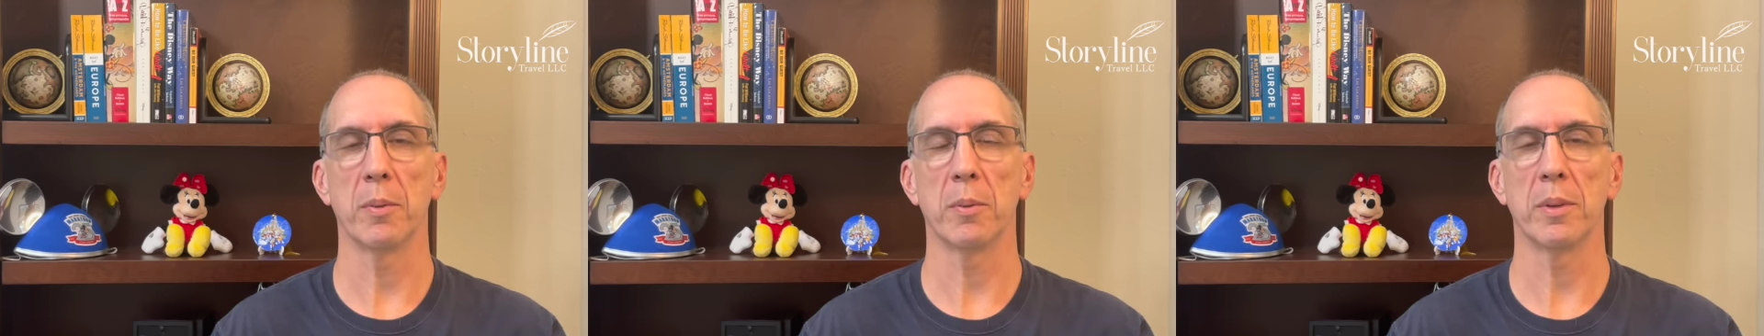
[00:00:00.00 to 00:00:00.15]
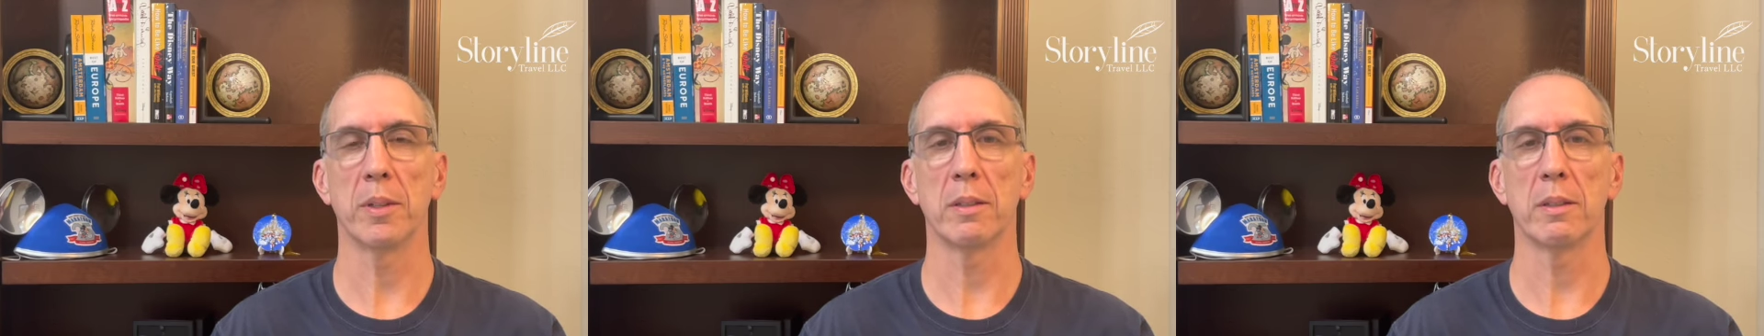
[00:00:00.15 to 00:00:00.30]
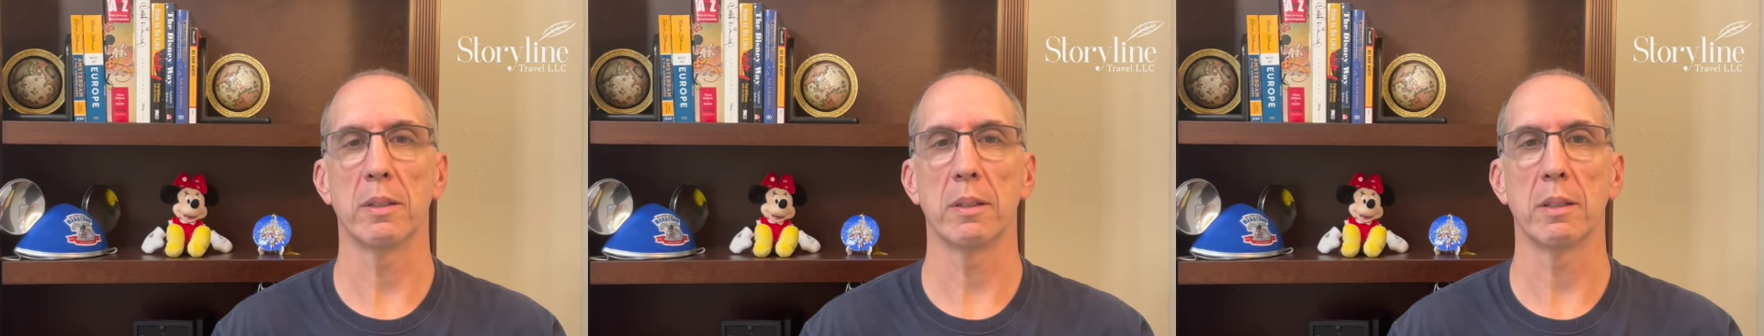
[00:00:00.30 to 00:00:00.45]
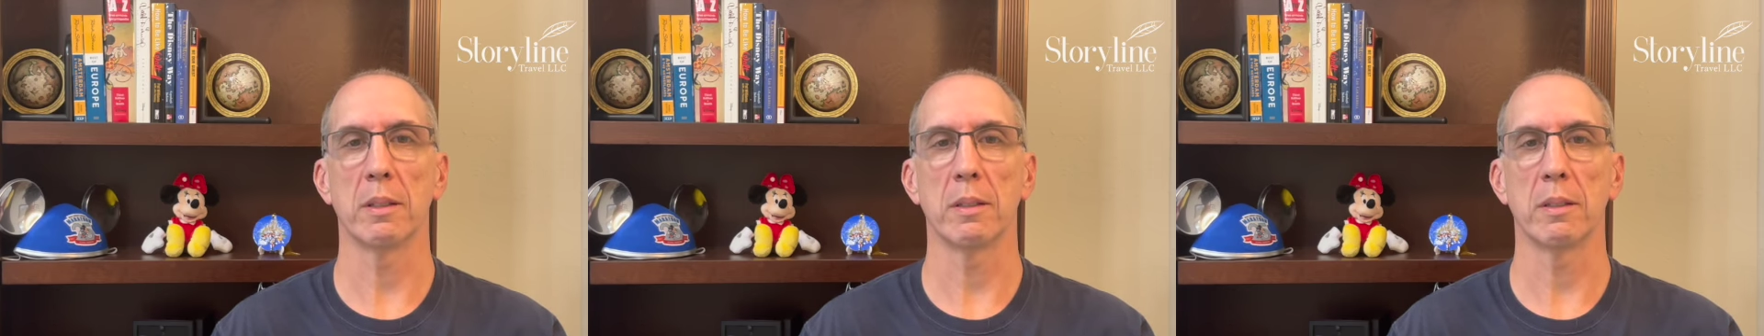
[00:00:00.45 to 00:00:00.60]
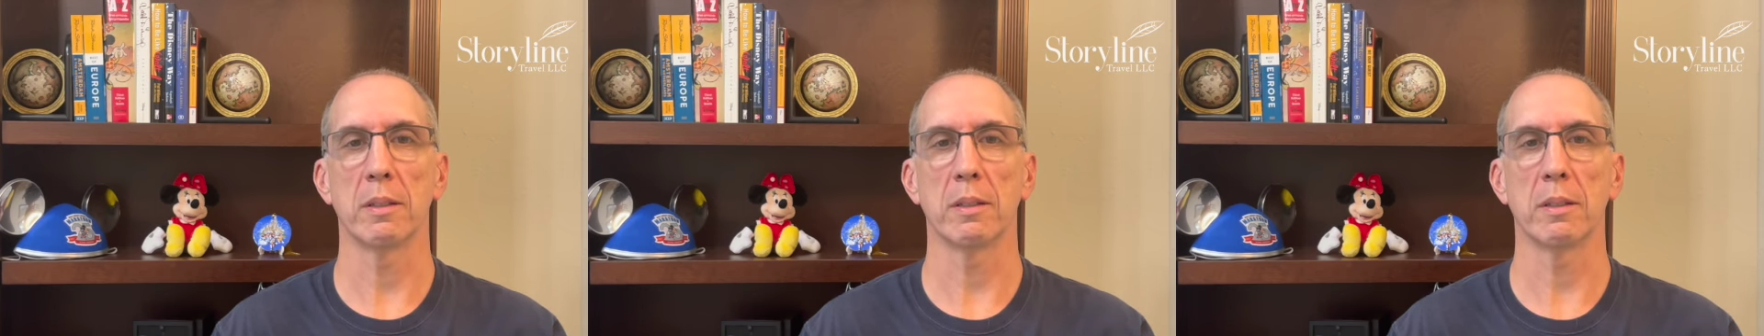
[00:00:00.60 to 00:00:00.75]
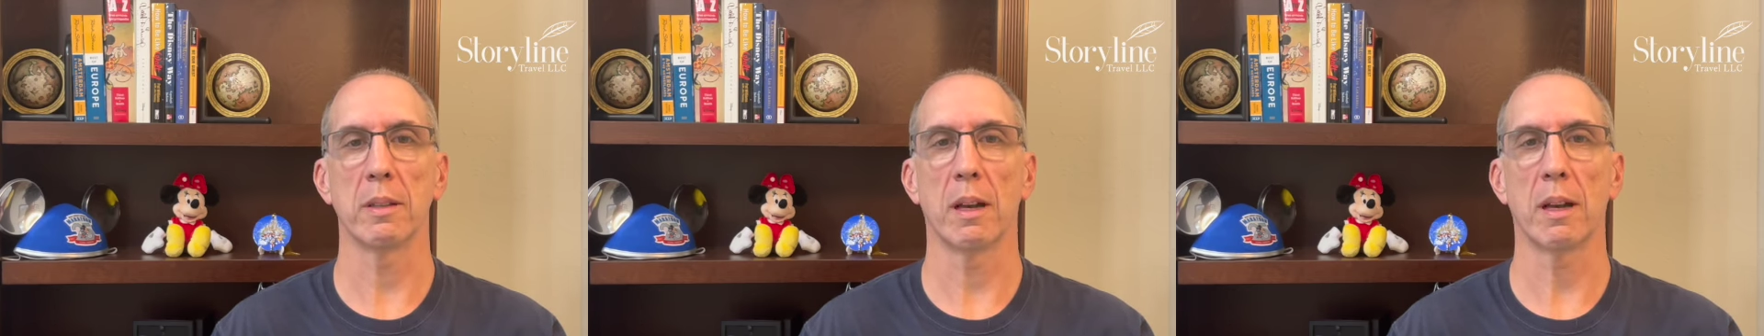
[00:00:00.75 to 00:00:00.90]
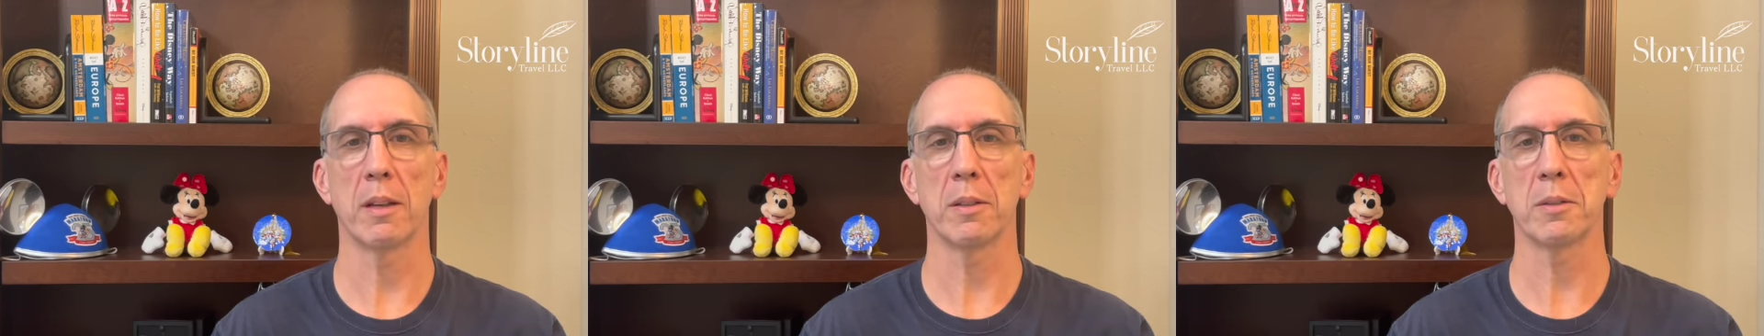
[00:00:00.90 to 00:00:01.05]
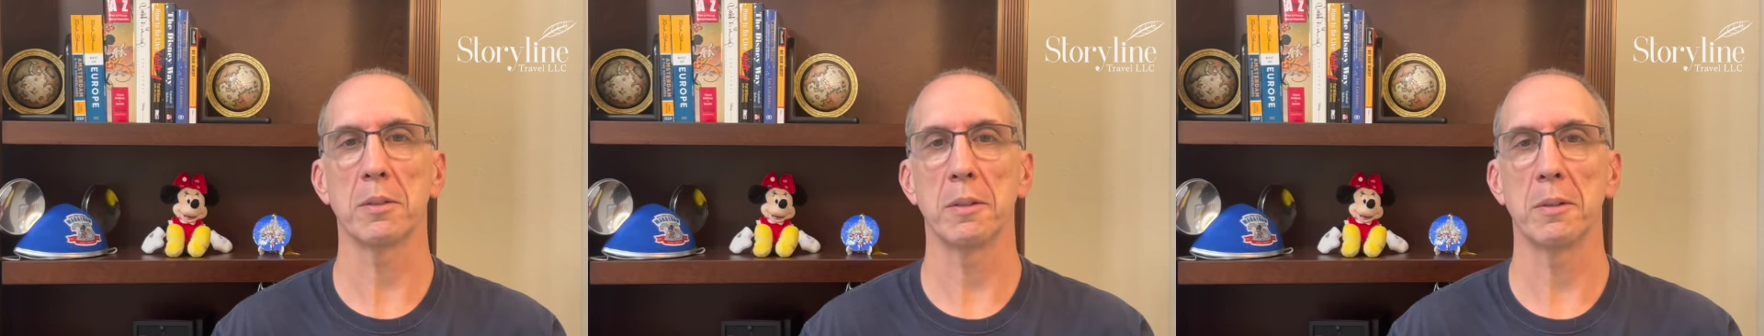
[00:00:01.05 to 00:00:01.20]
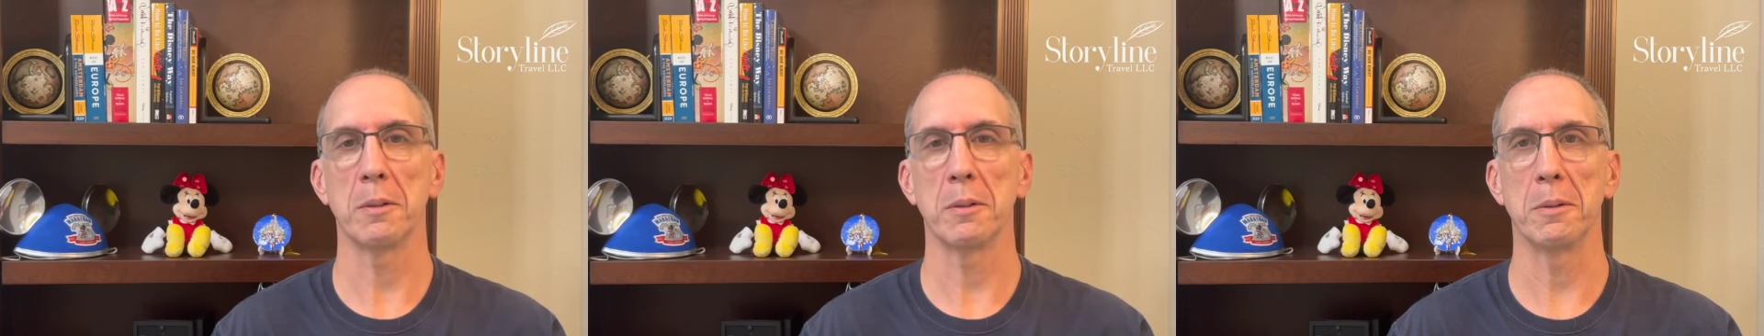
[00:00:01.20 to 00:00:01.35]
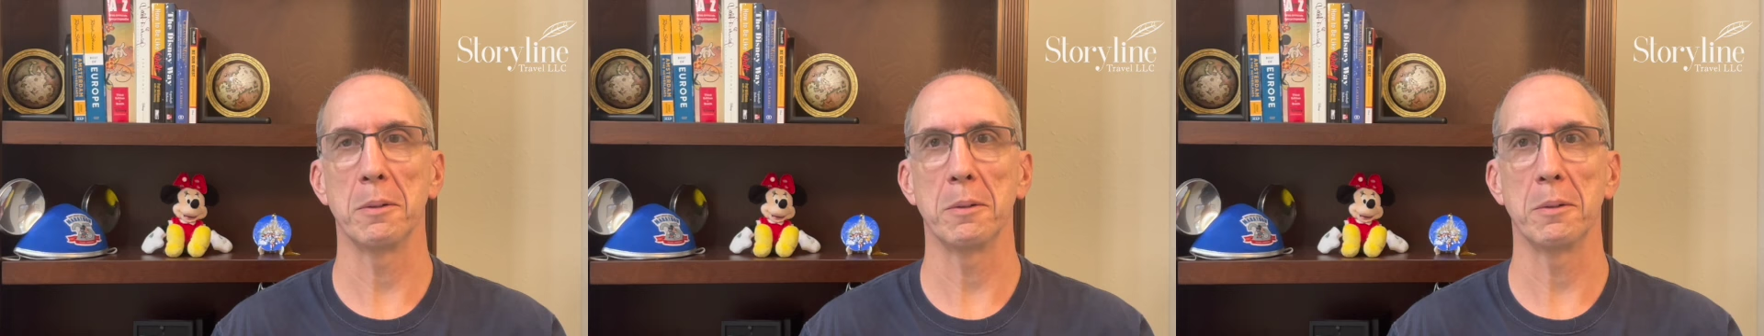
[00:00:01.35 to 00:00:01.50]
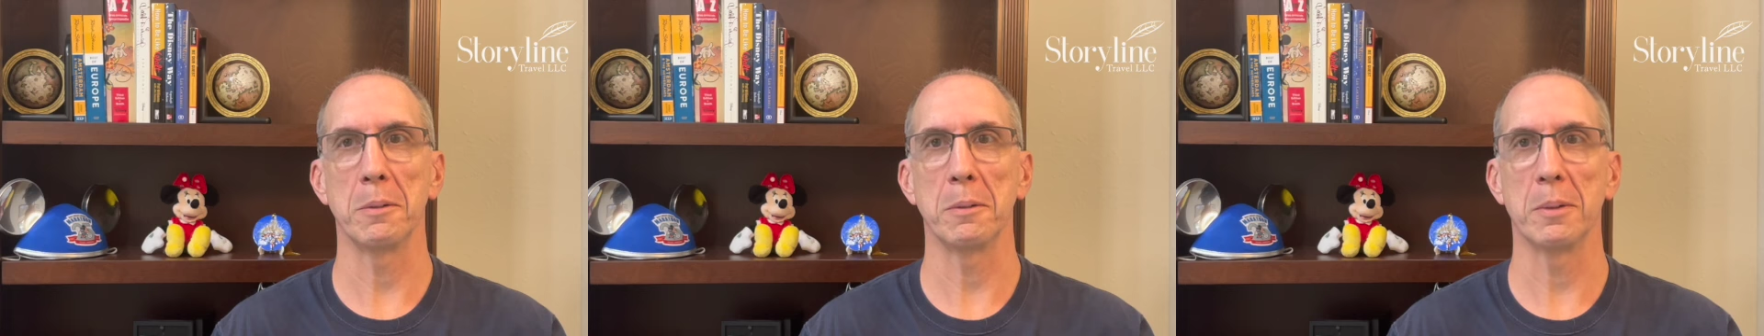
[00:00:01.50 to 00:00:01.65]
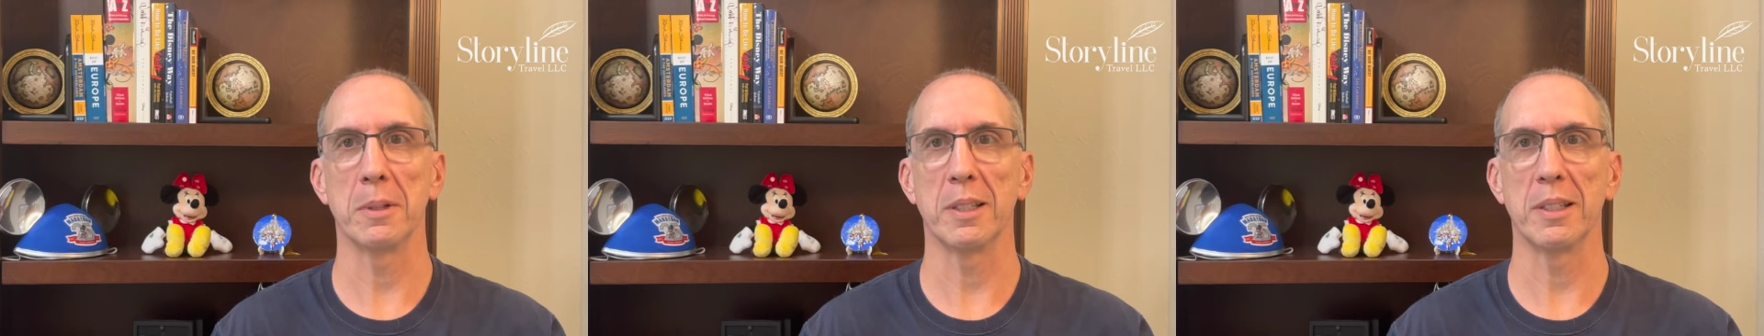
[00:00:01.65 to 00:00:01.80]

which is also